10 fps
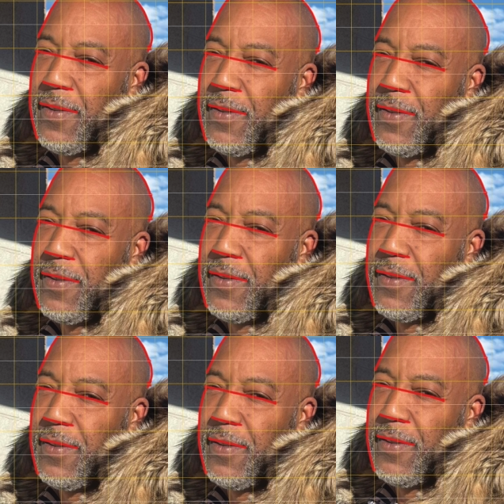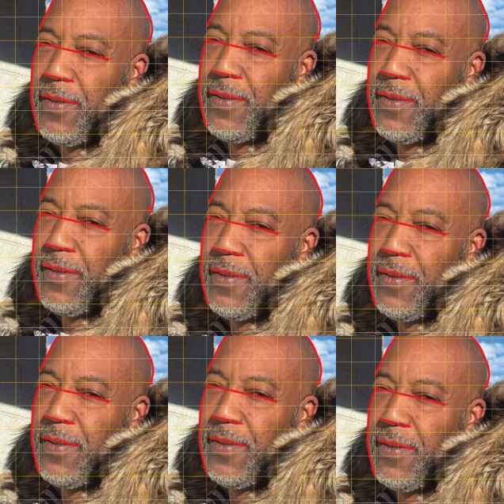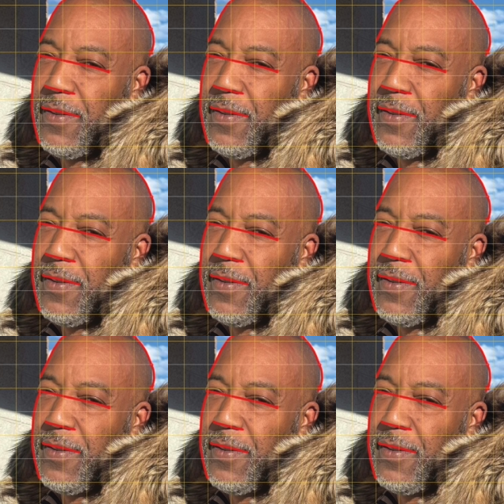as you're just casually